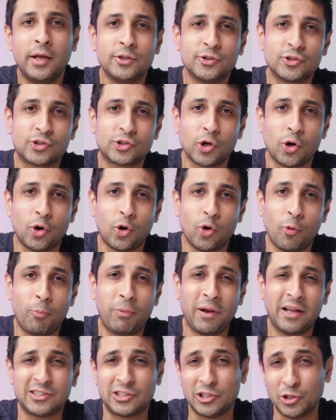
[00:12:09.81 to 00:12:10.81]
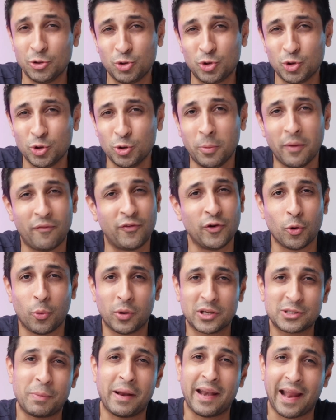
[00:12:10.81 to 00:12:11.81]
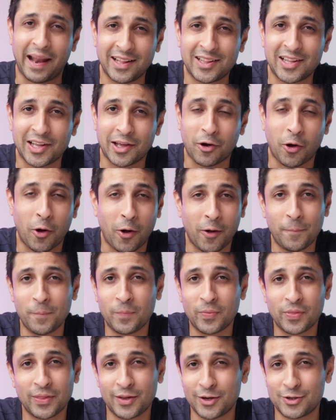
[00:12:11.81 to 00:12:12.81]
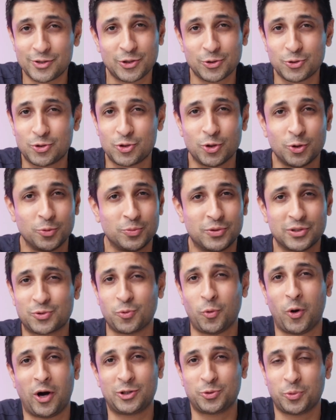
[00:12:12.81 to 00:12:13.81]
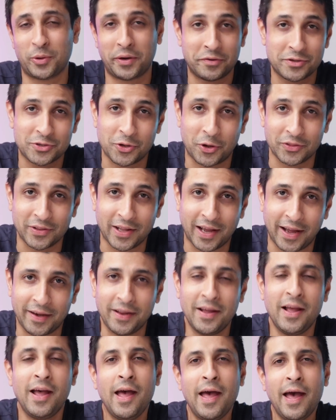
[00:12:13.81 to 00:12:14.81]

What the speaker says: So plus YouTube, if you don't want to spend anything at all, there's YouTube. Just watch whatever's on that.